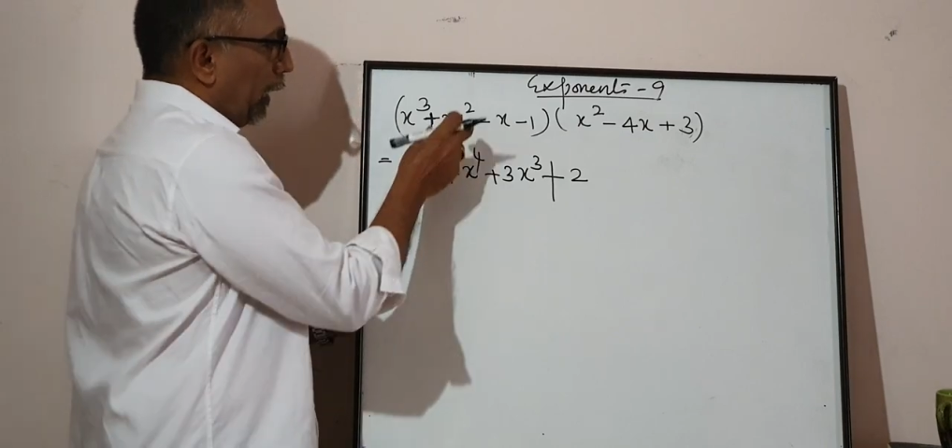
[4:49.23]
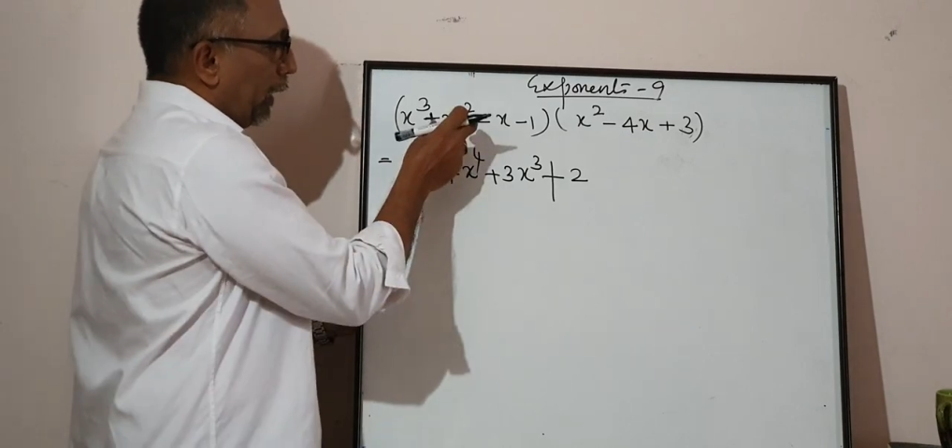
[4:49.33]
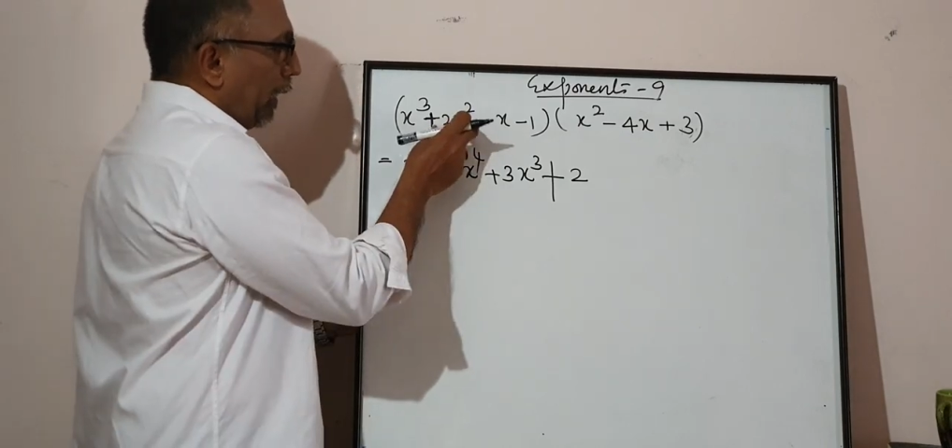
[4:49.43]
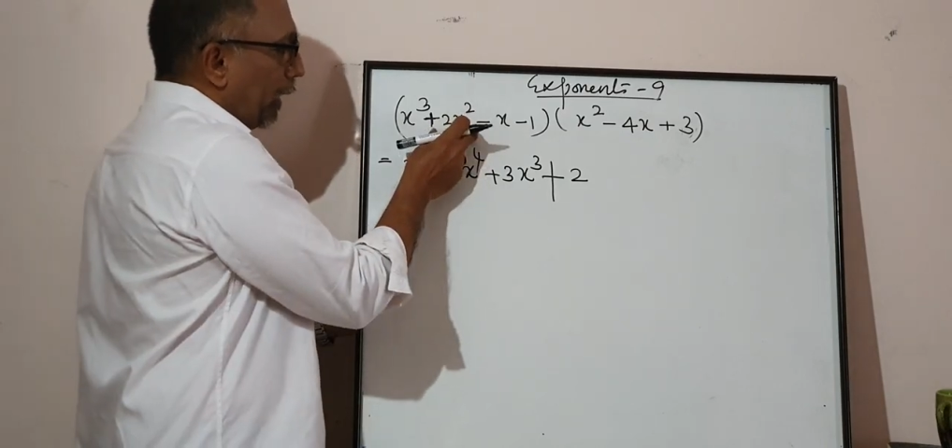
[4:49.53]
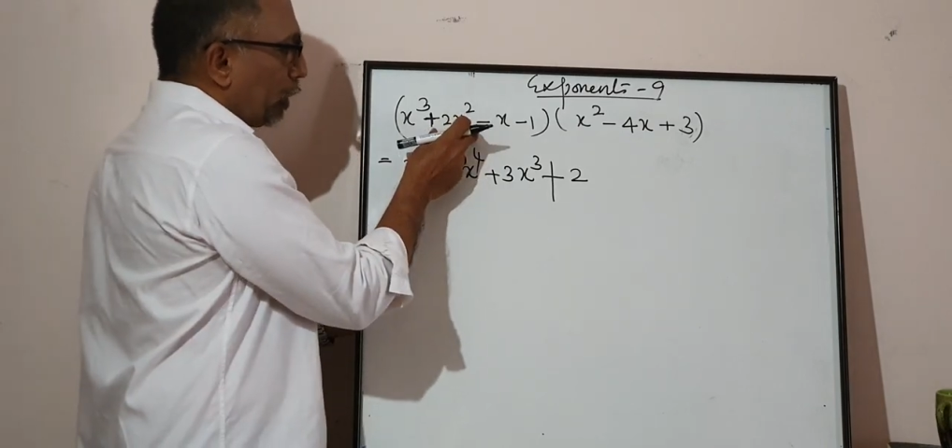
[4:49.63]

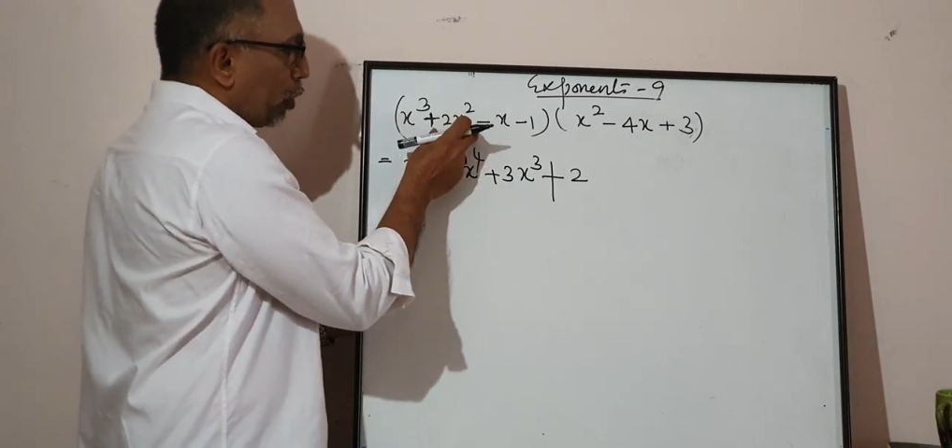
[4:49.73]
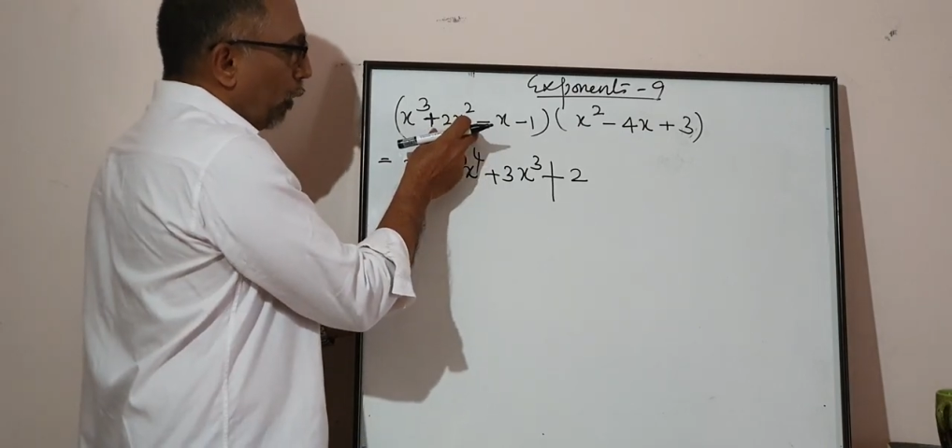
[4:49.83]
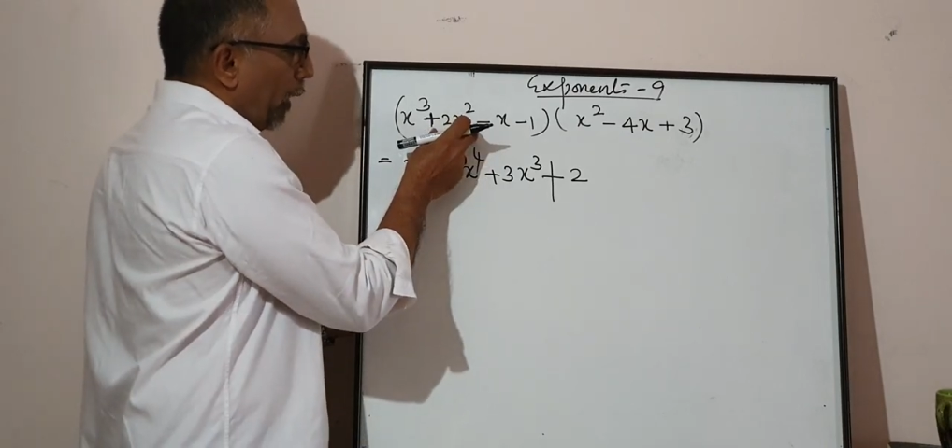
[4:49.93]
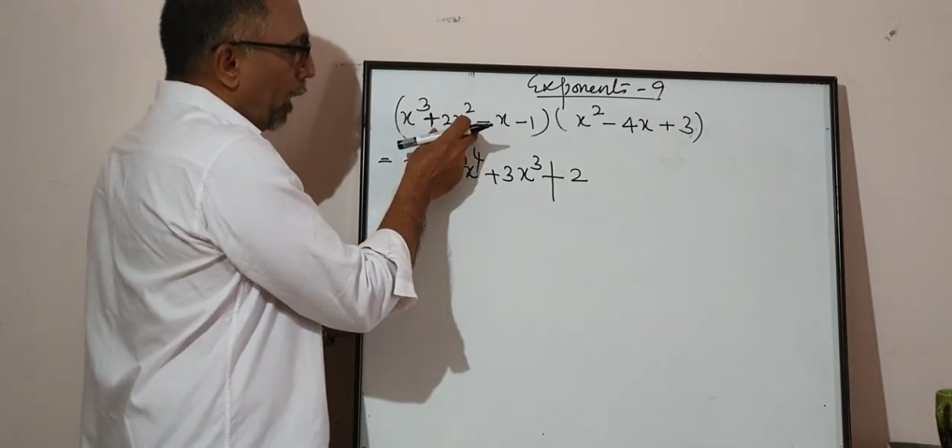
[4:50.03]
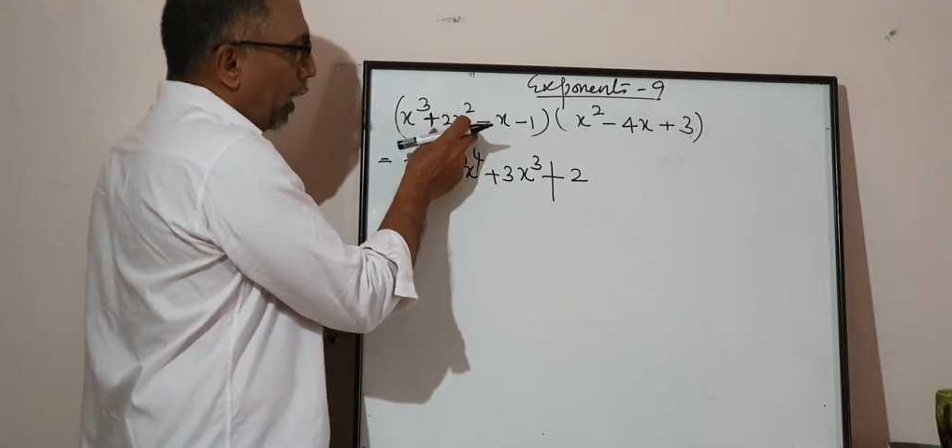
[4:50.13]
X
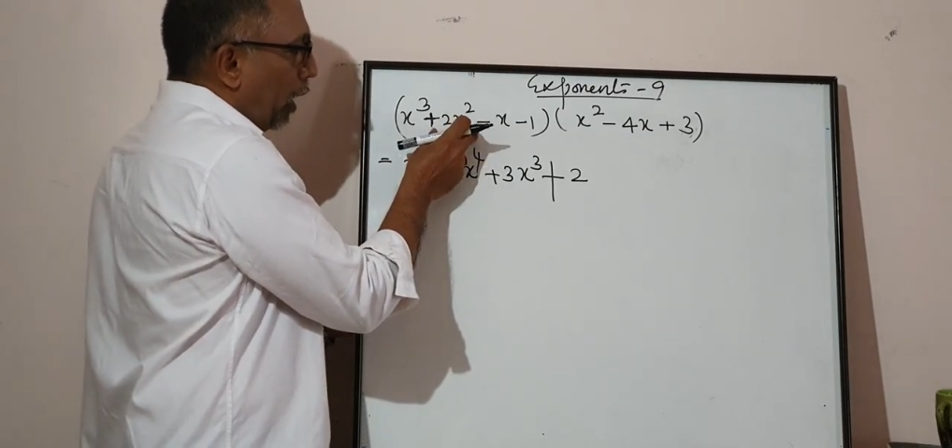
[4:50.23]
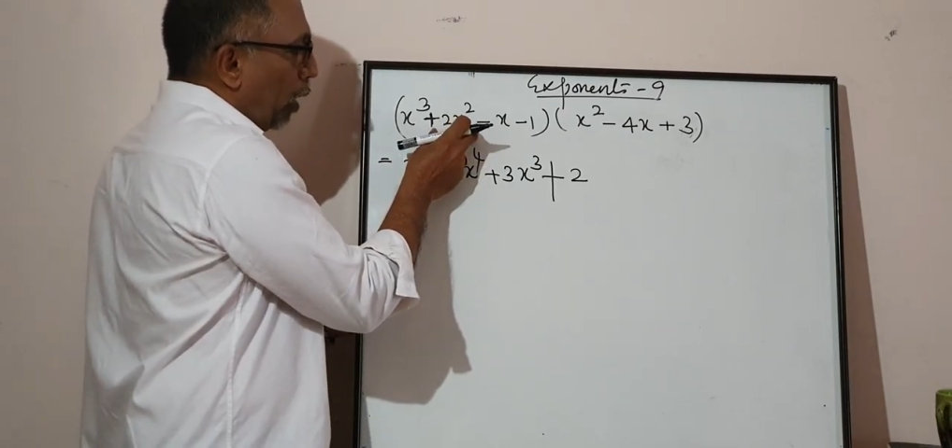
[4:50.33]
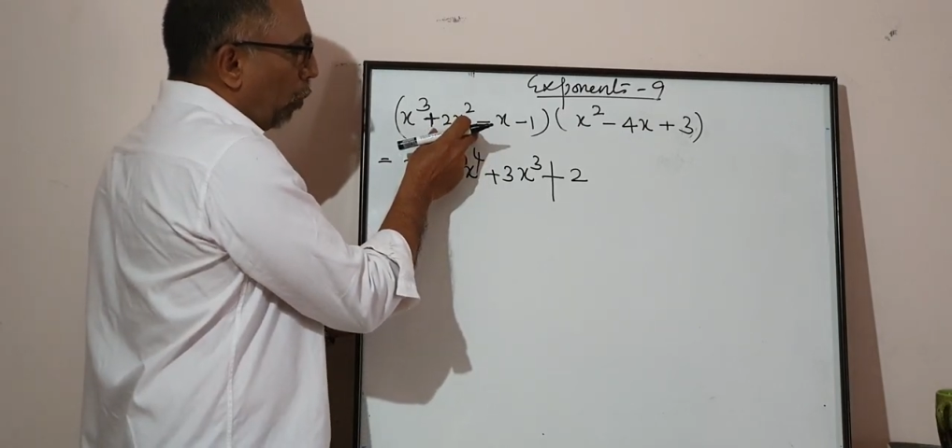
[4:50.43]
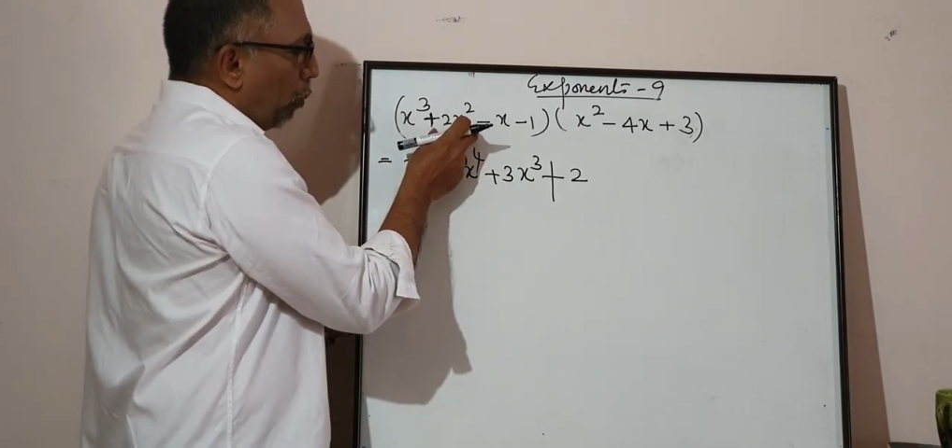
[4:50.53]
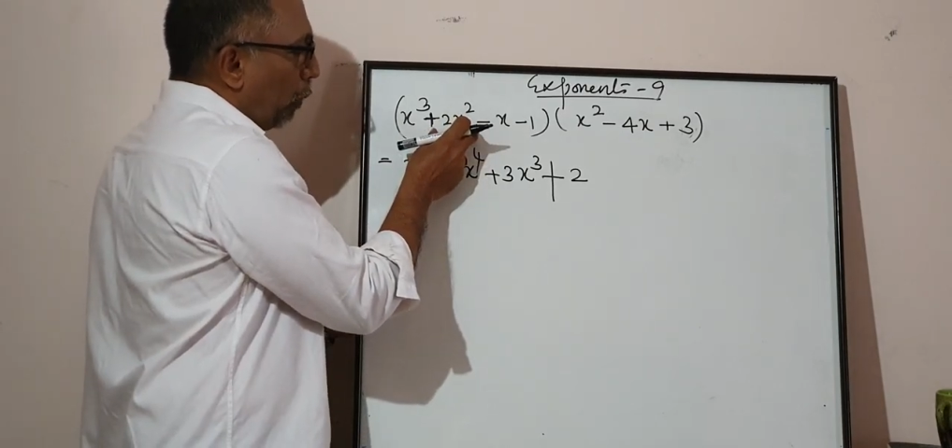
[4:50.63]
square
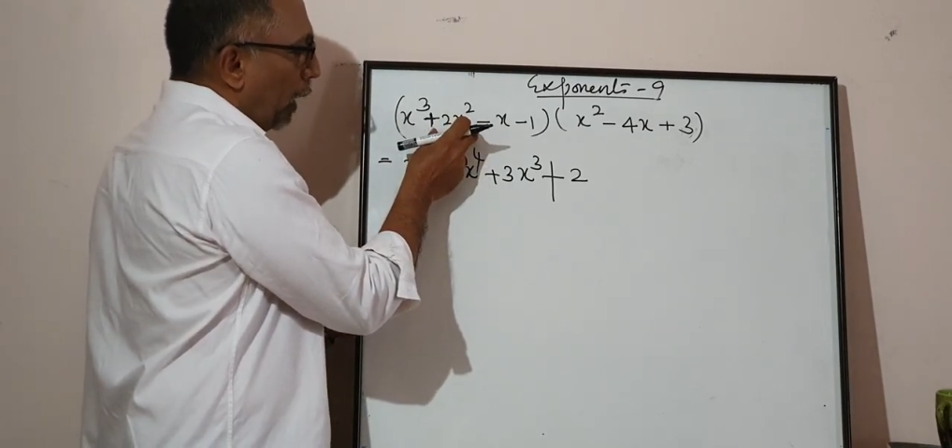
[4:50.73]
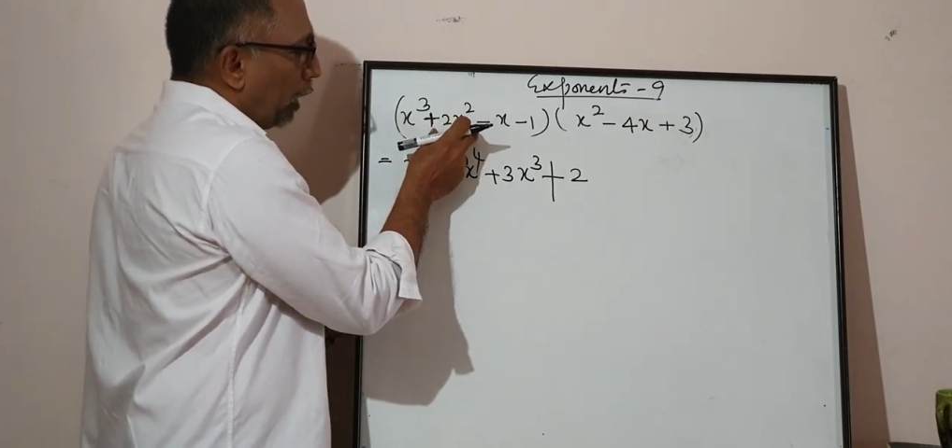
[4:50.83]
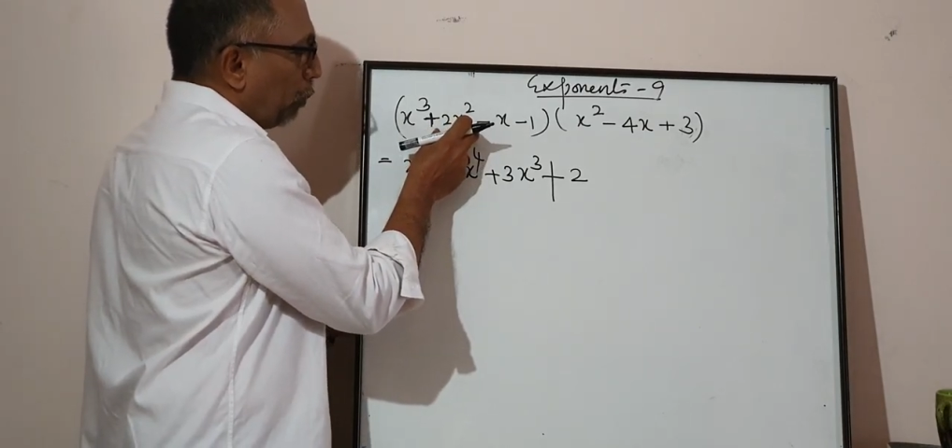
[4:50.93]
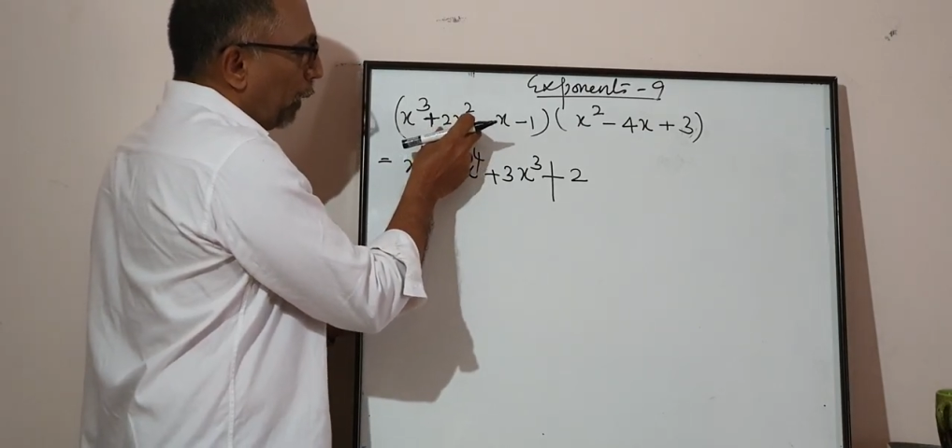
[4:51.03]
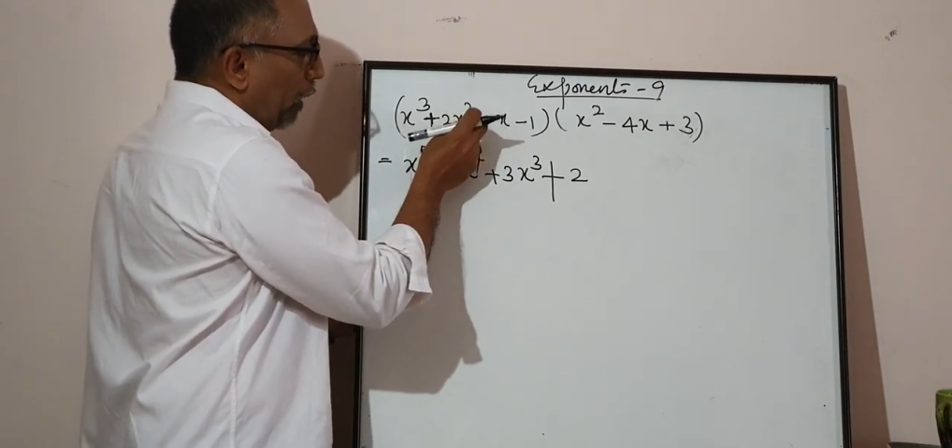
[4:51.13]

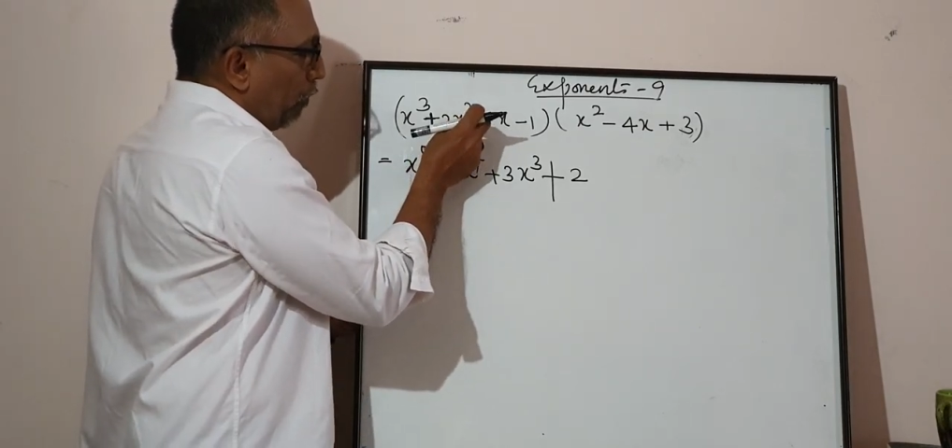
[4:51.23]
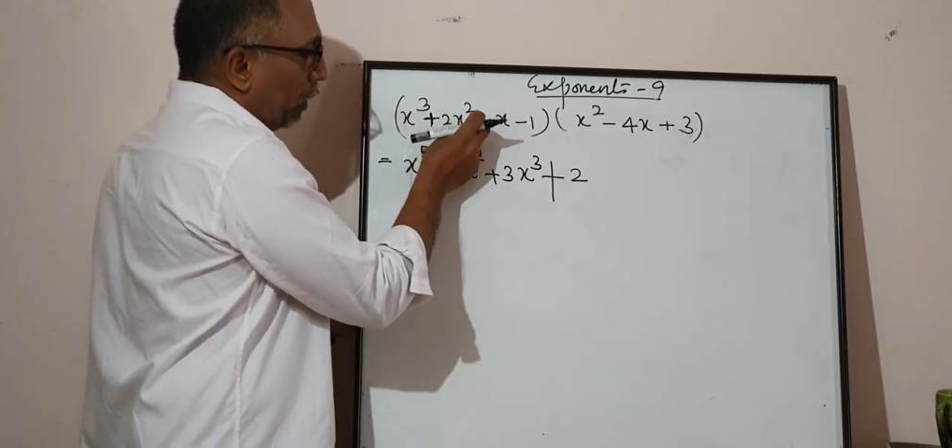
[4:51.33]
multiplied